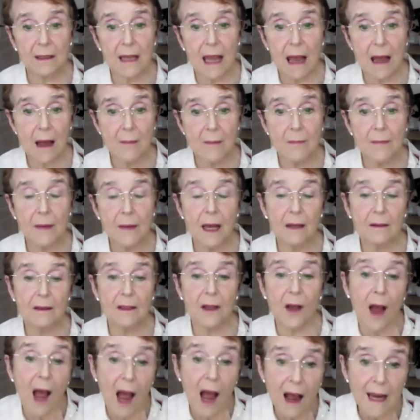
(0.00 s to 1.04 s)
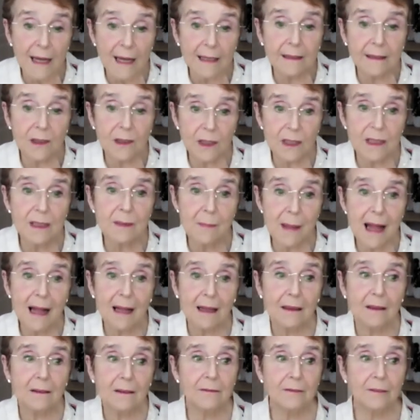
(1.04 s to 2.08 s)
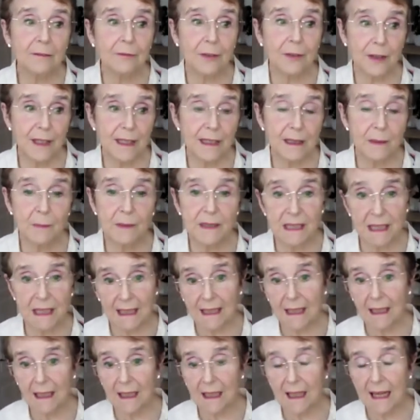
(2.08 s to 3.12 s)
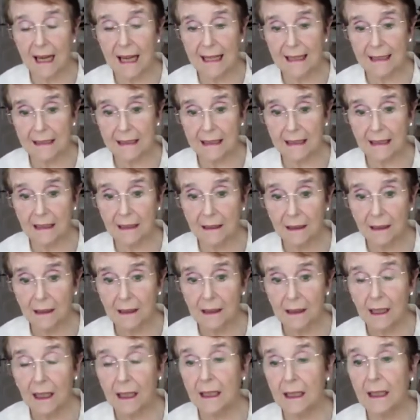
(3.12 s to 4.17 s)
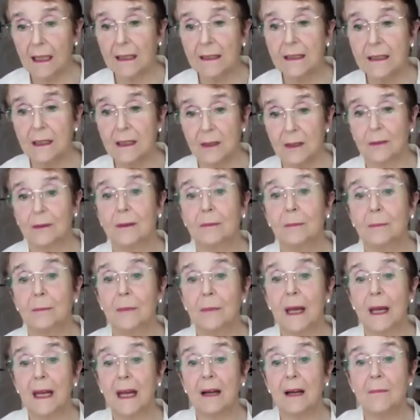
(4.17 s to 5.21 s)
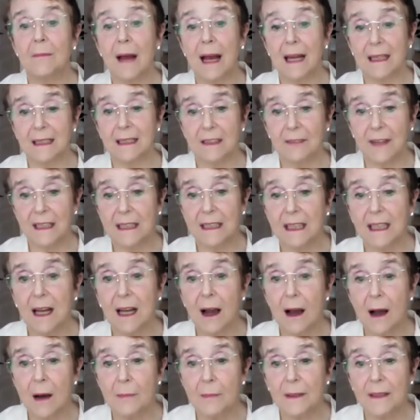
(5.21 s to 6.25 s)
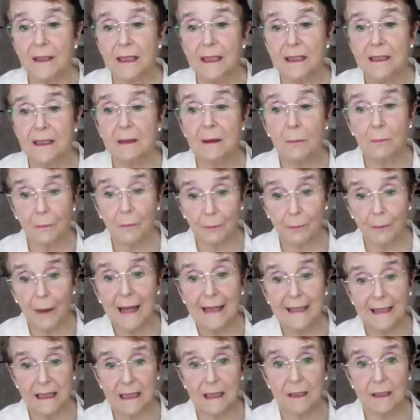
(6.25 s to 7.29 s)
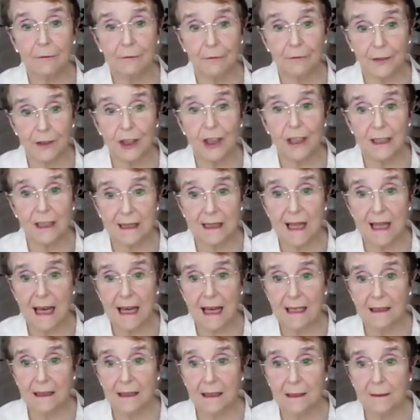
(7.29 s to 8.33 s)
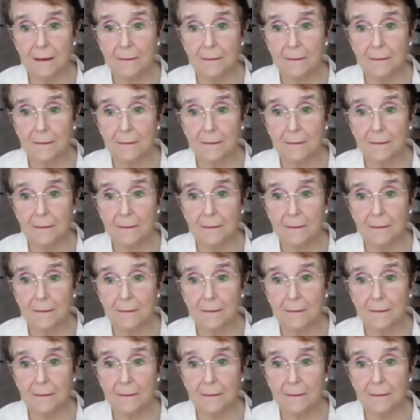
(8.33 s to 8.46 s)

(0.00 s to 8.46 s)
um, hide the smell for this particular lady. And CliniSorb um, activated carbon is placed for just that.